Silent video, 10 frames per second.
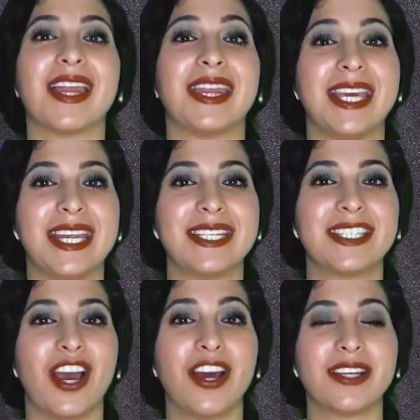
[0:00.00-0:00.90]

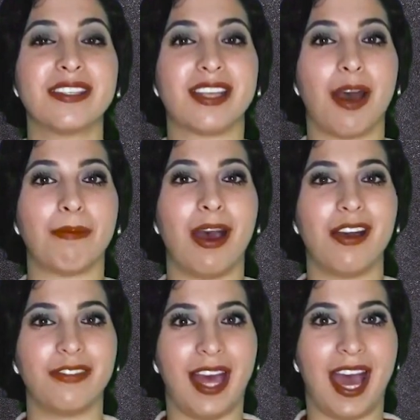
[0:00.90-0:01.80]
These are some
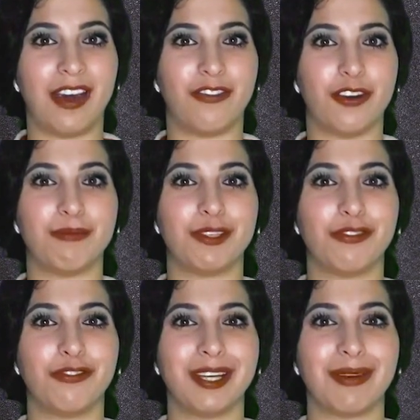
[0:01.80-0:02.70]
of the adverbs
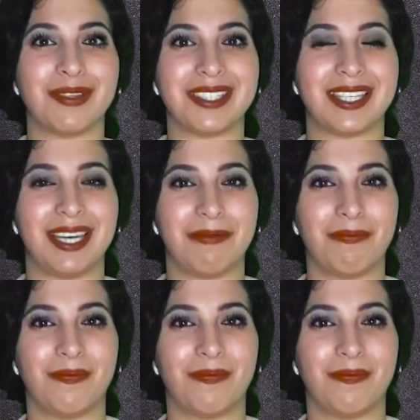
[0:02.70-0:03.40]
of frequency.